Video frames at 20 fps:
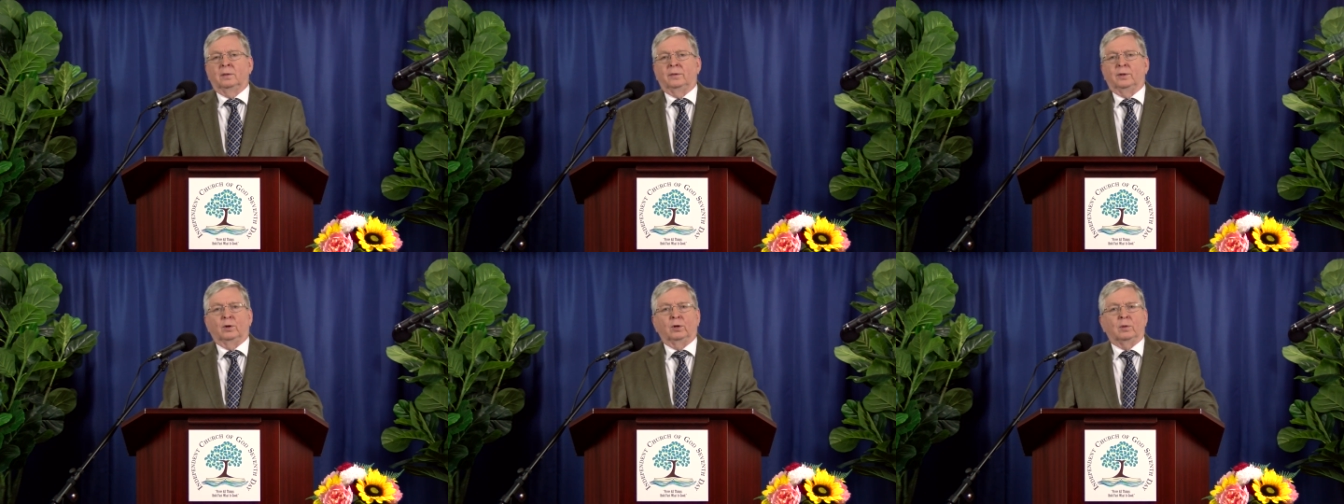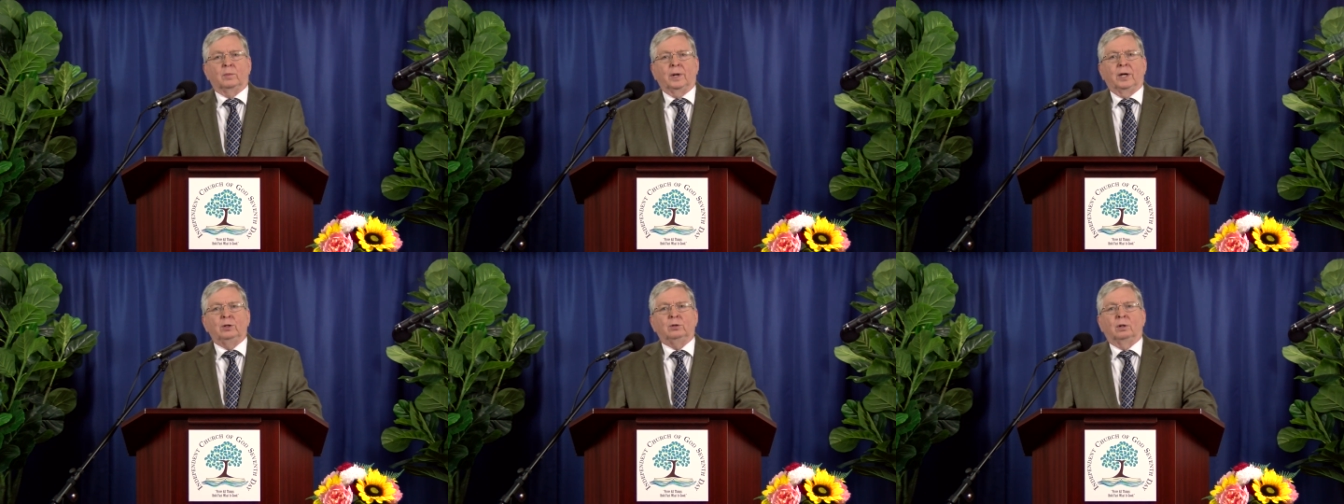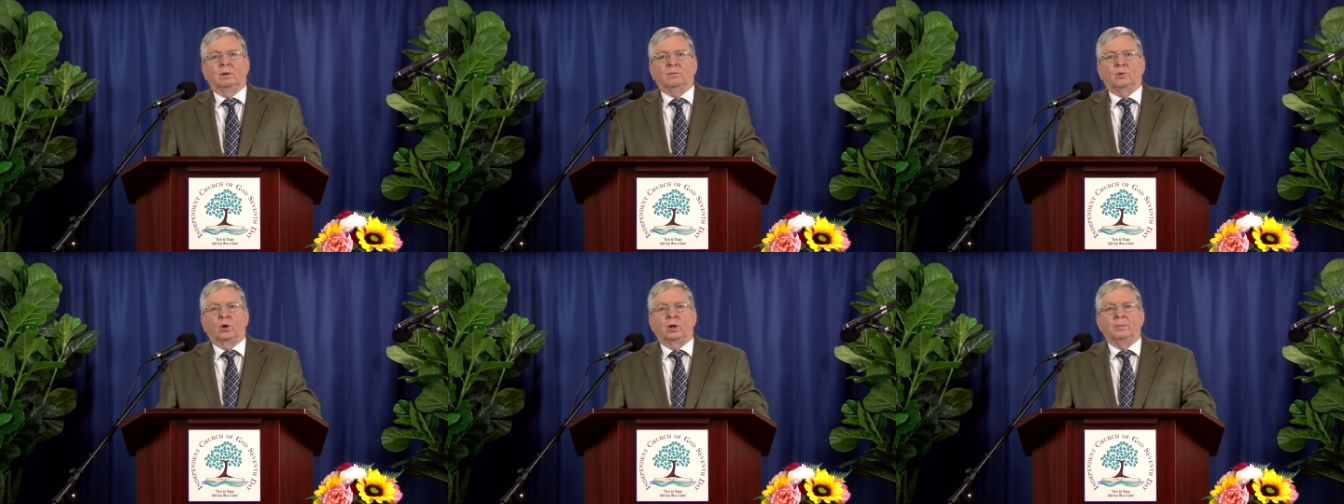The only way
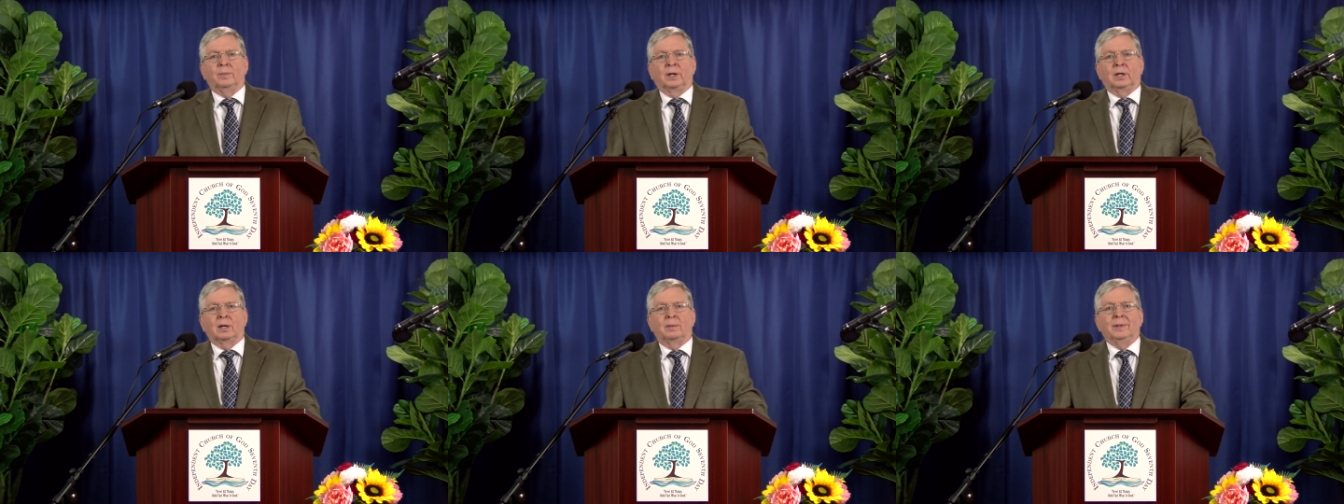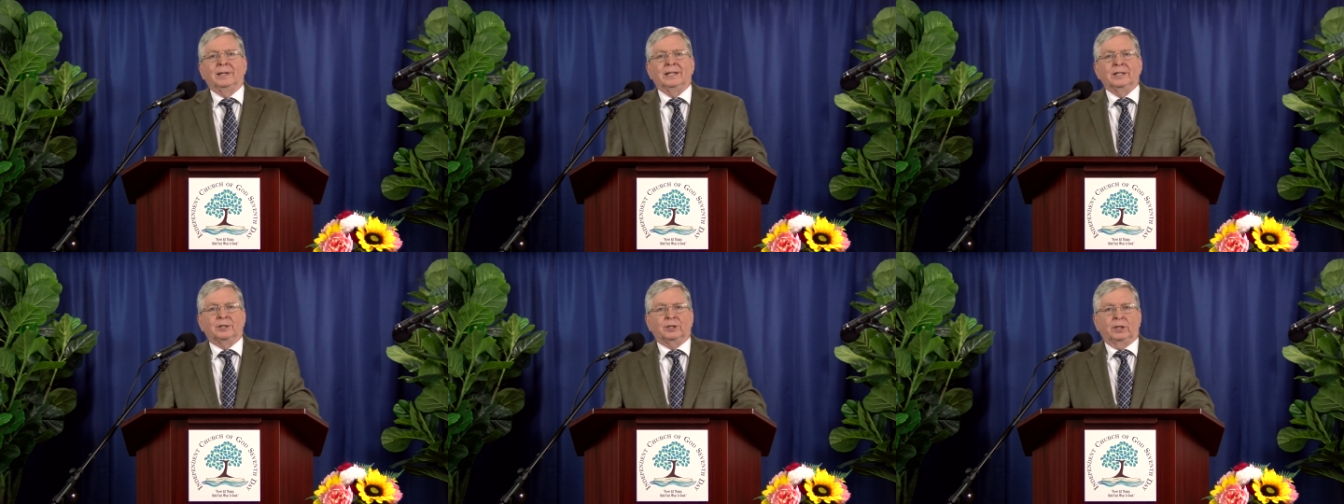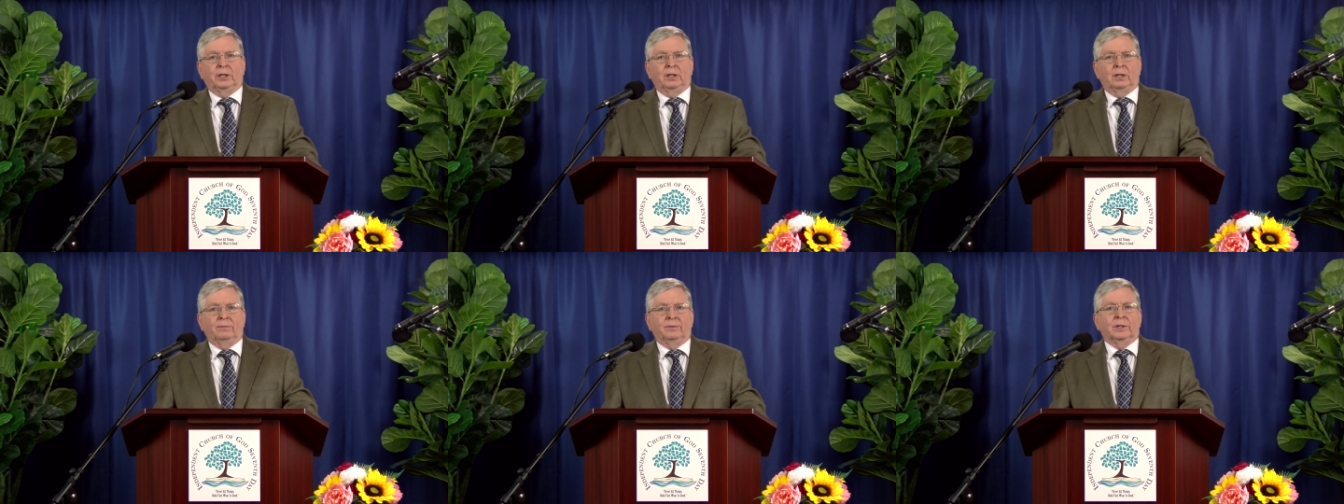to avoid becoming
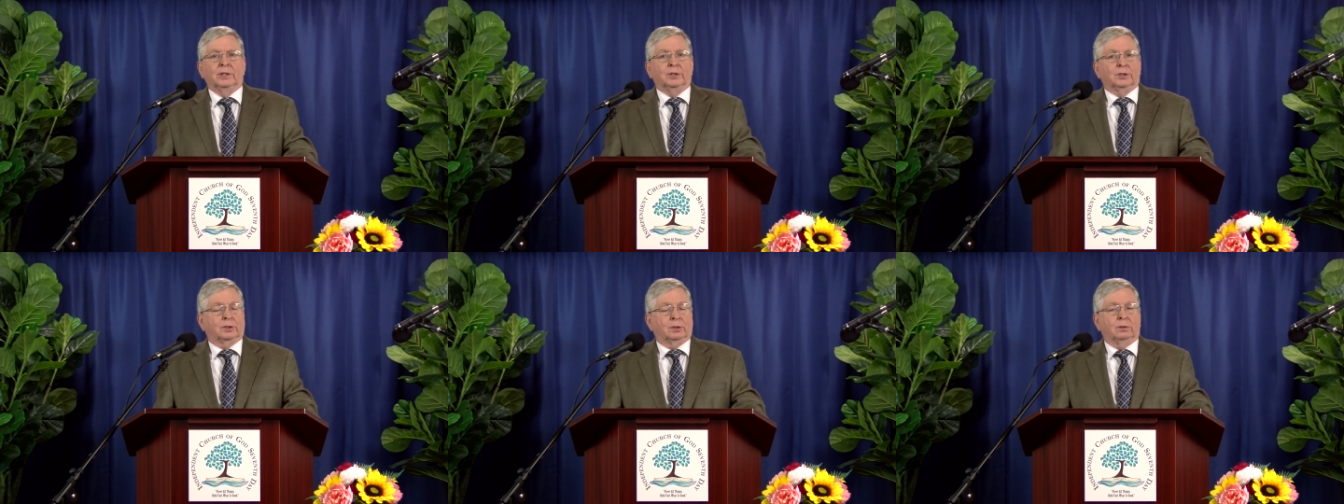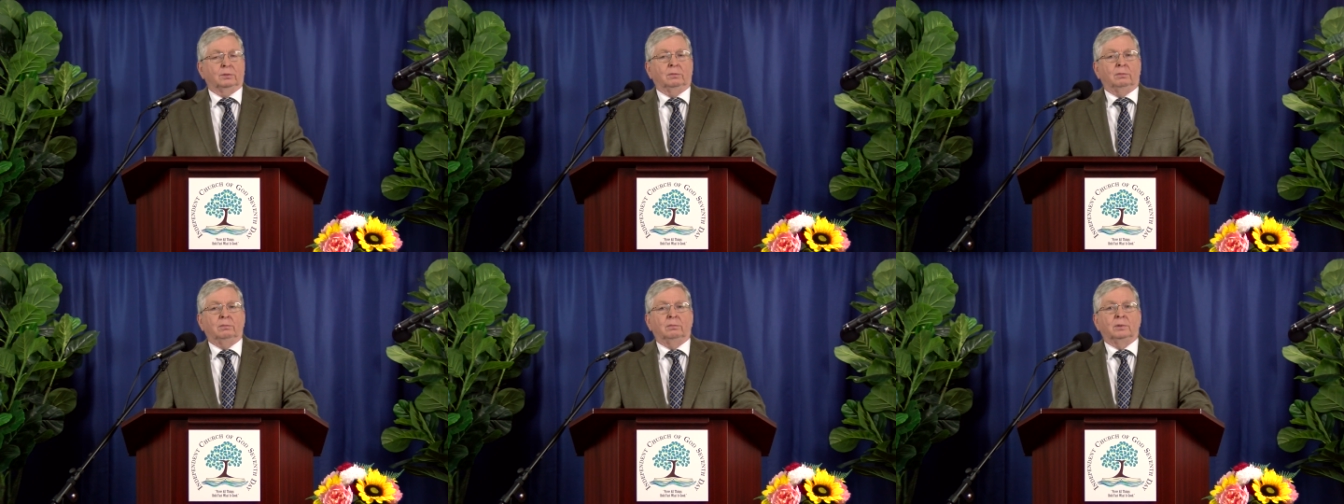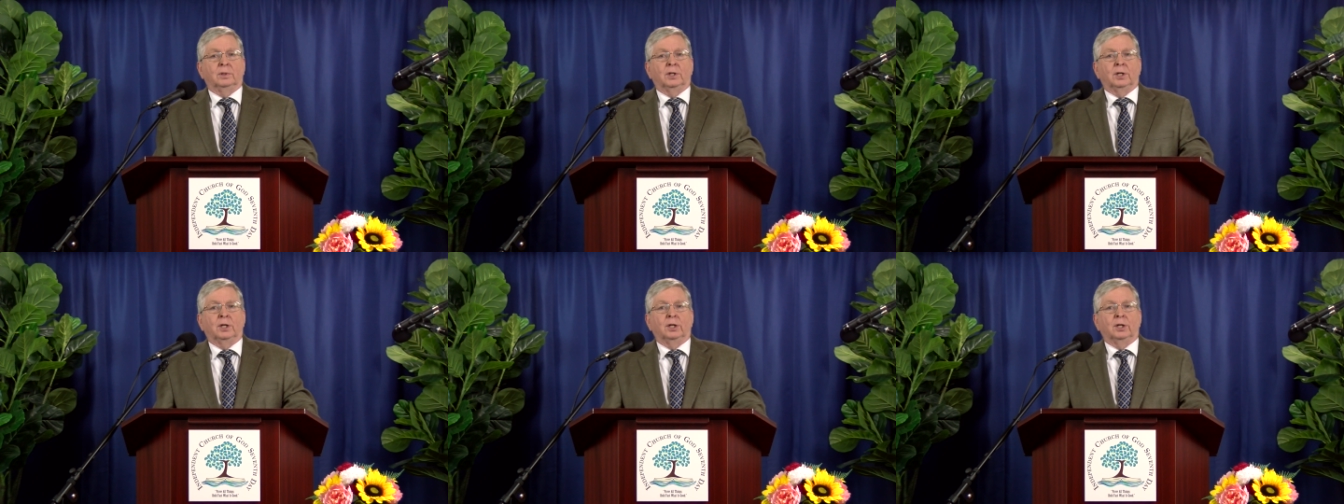deceived is to